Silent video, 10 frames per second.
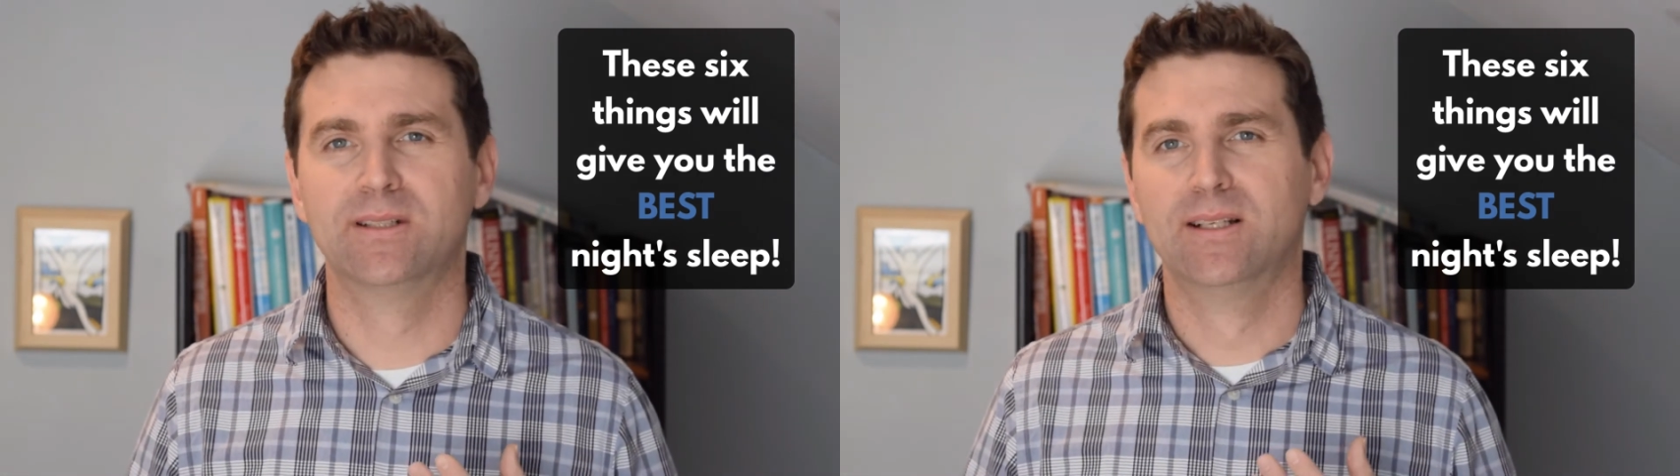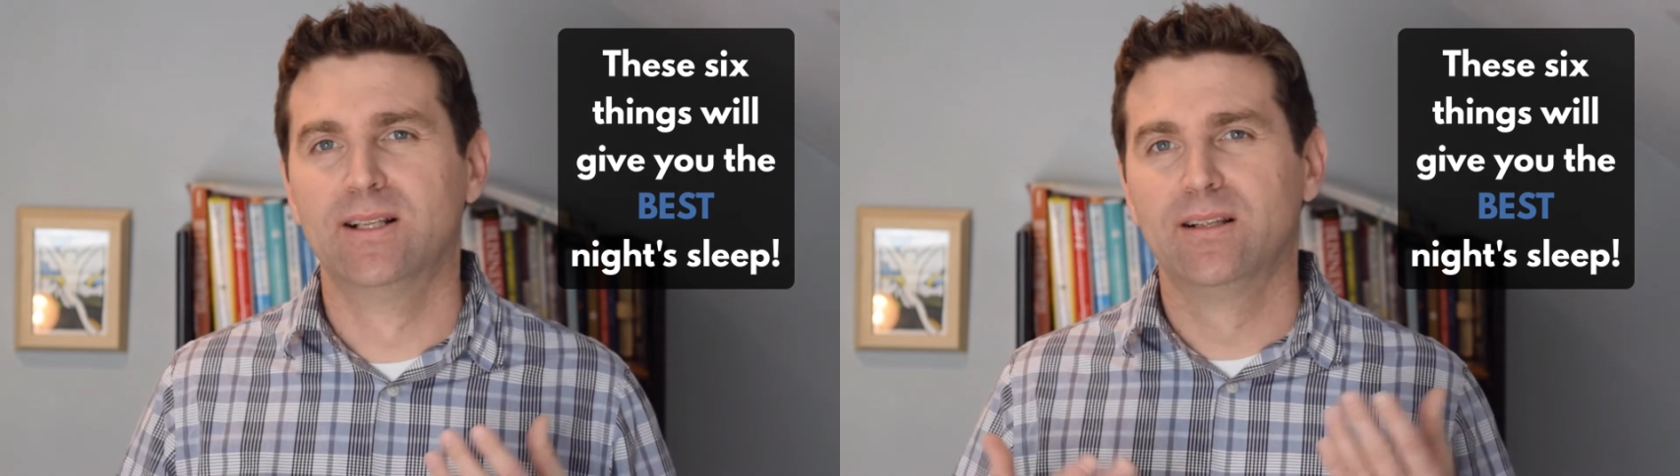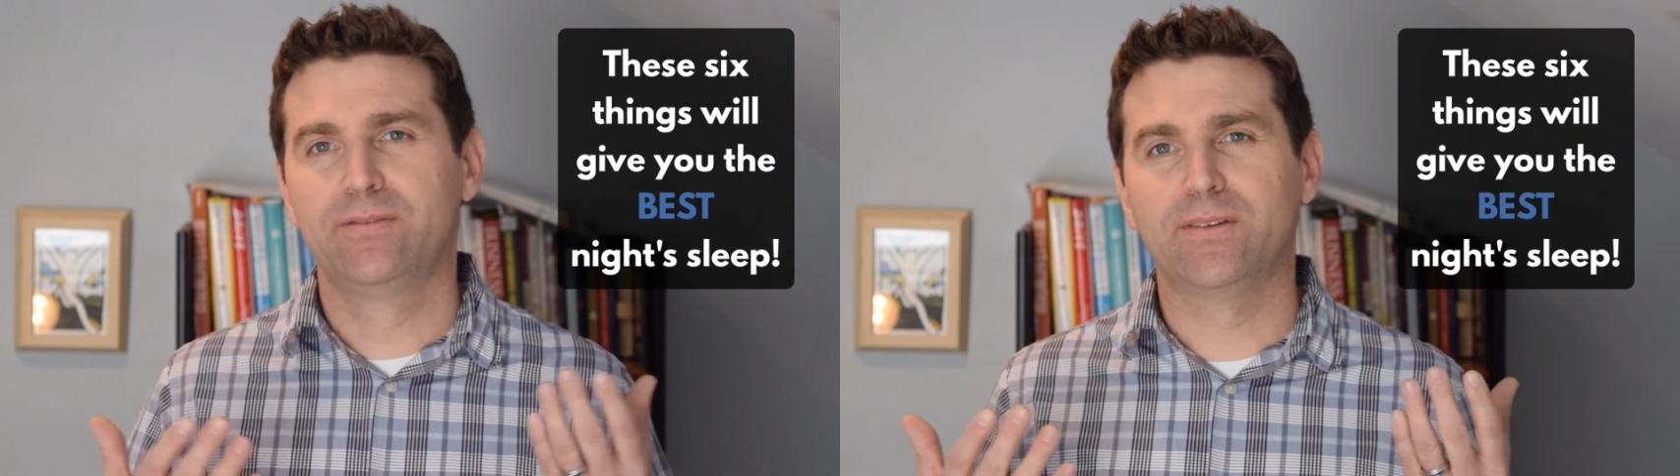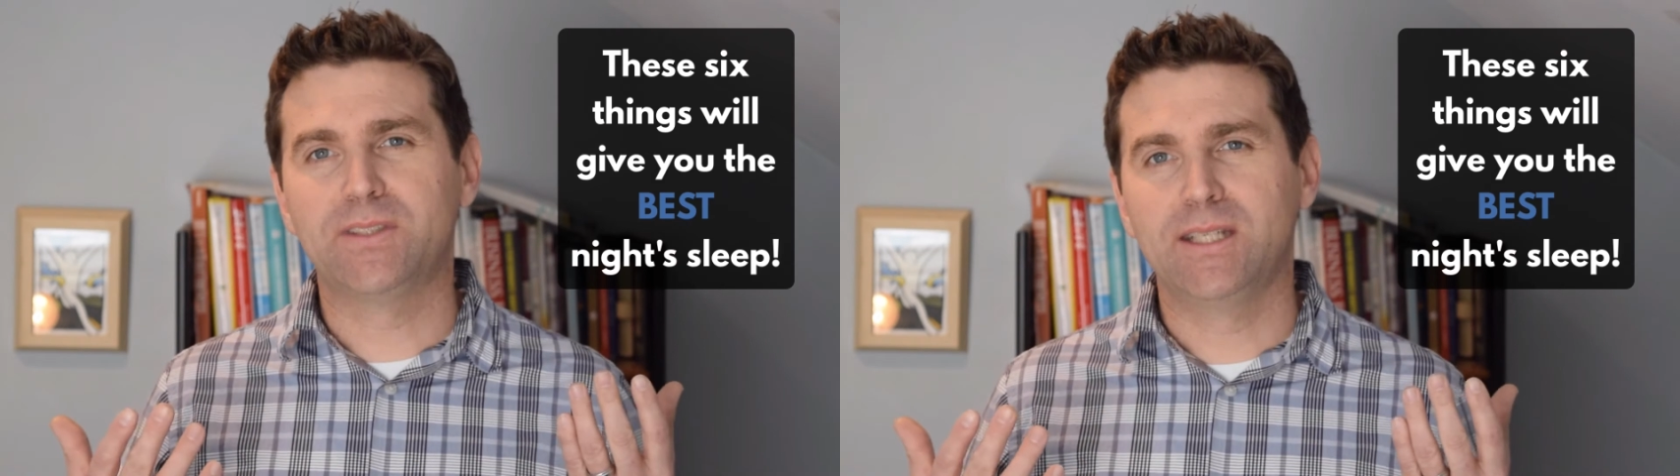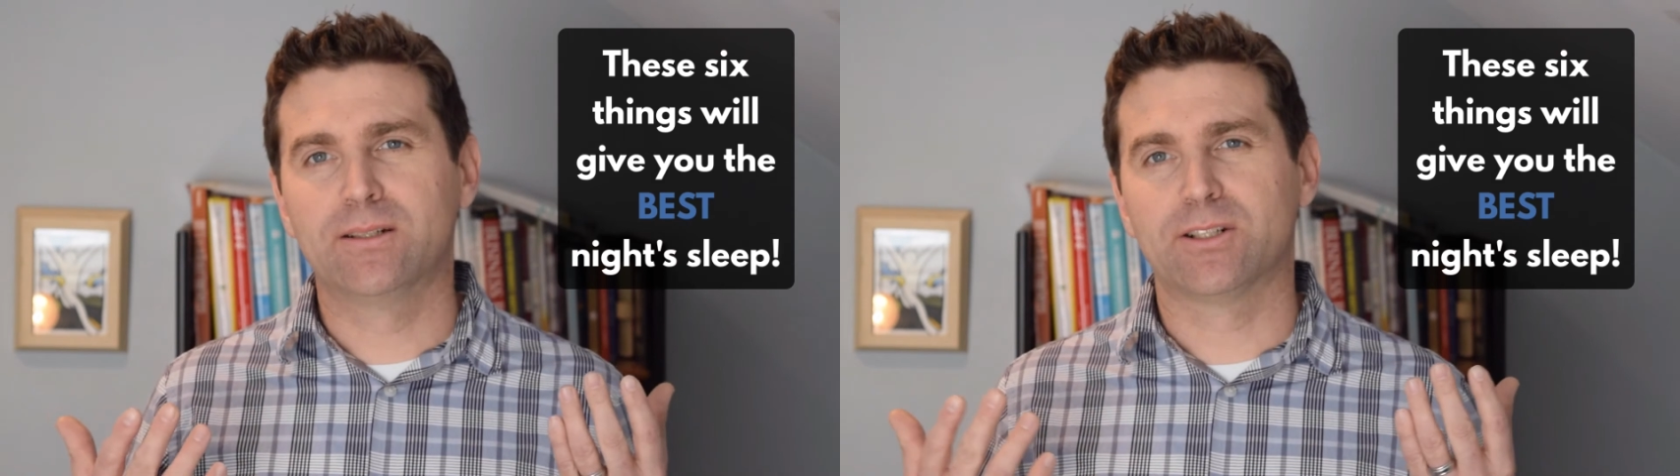
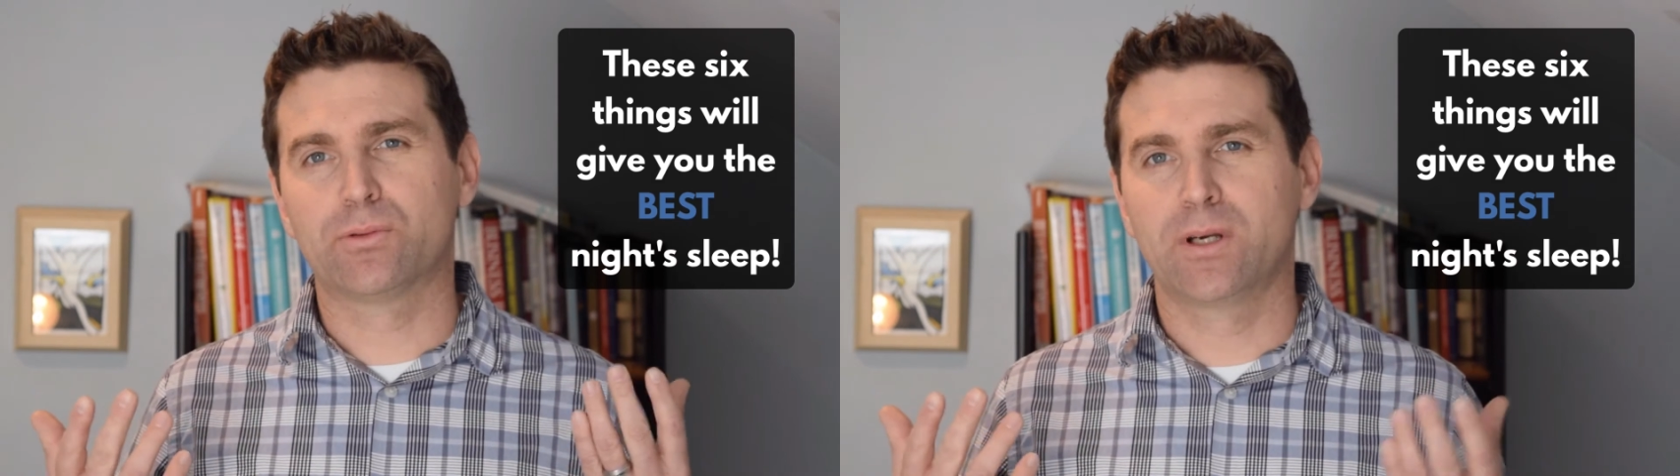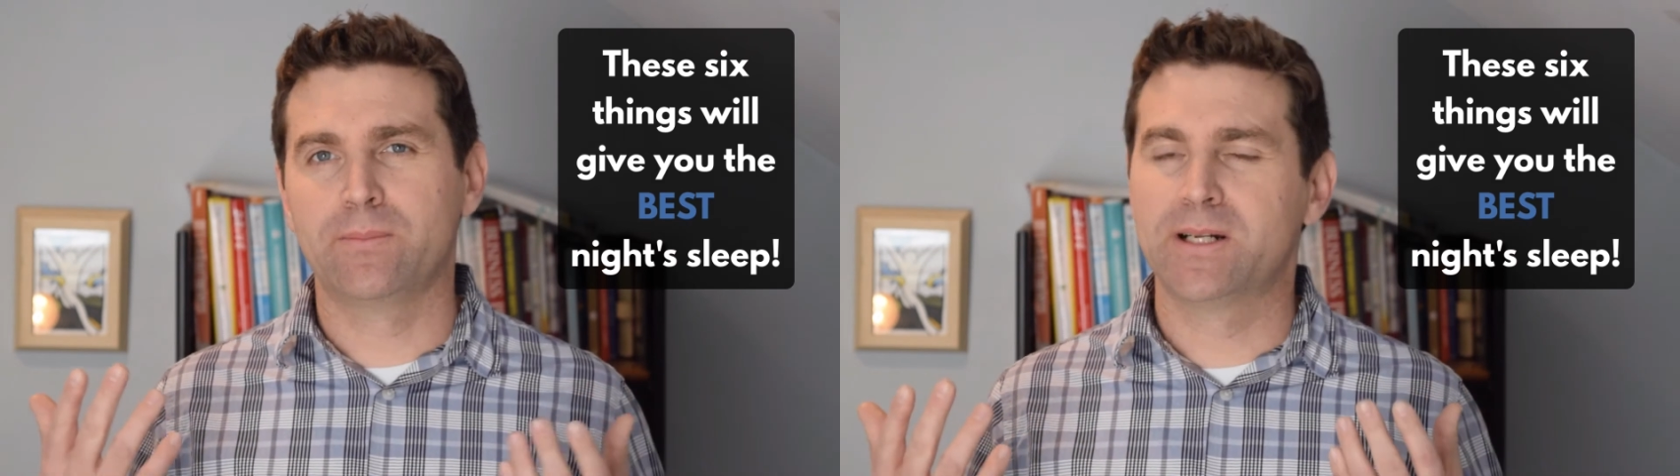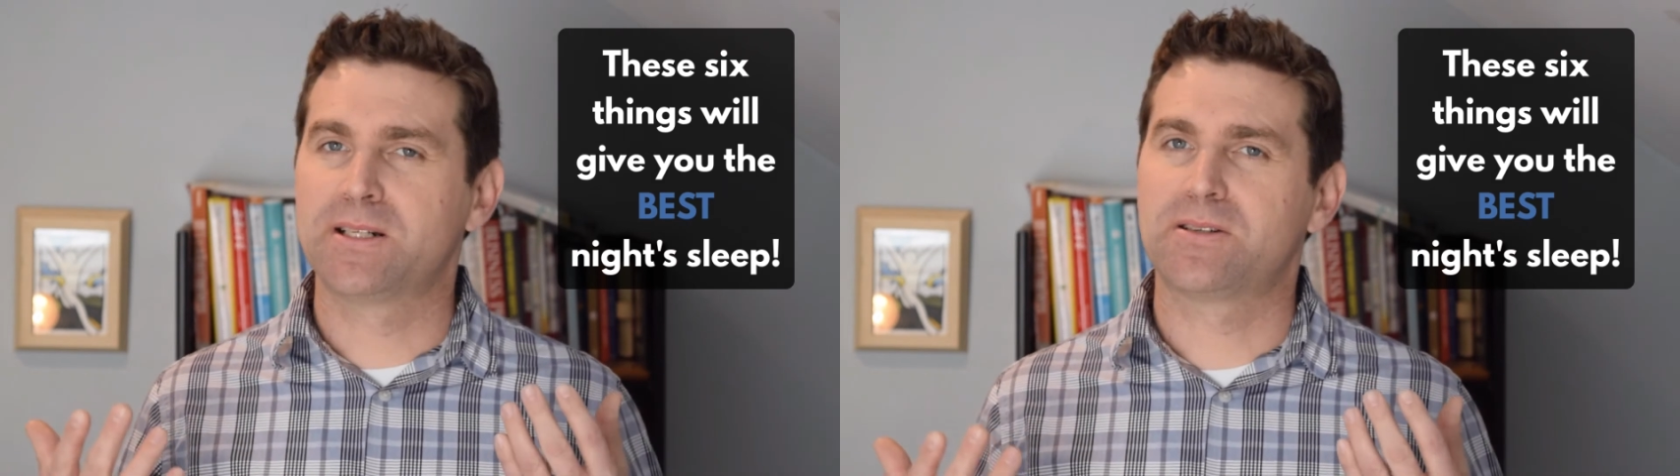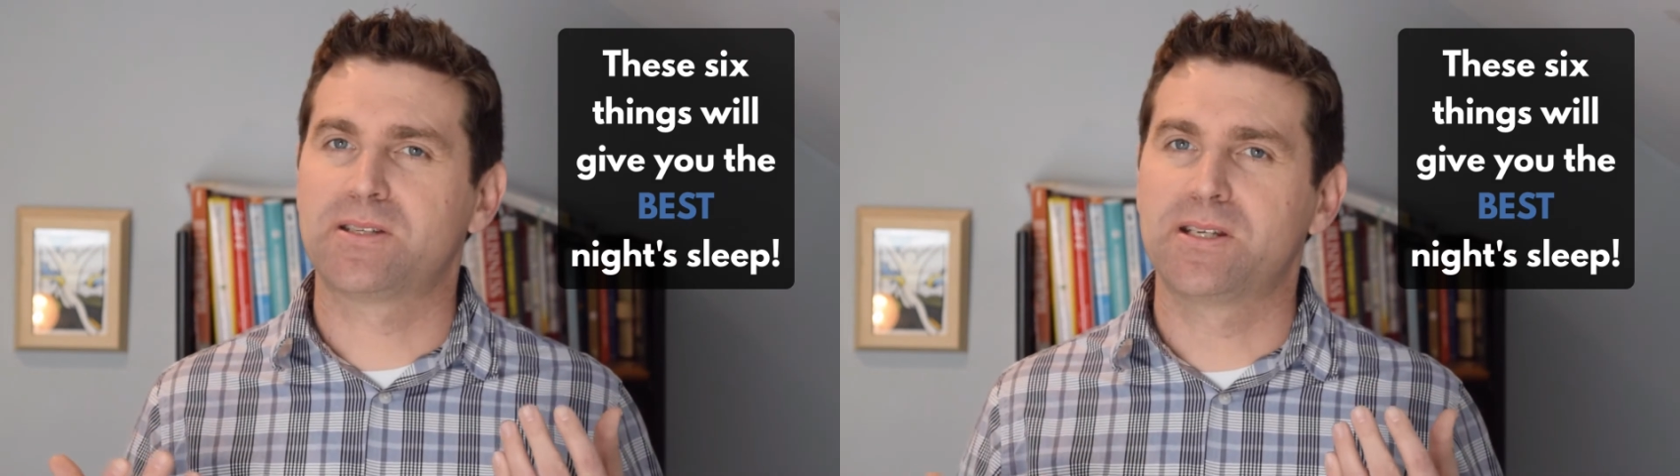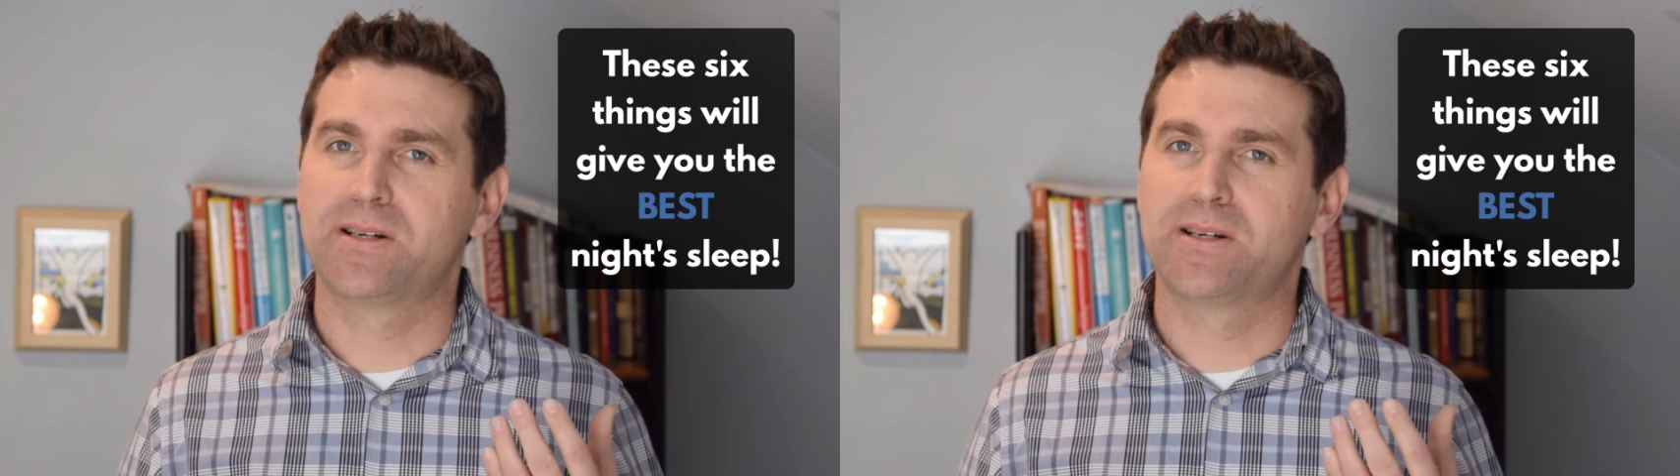15 or 20 minutes or so,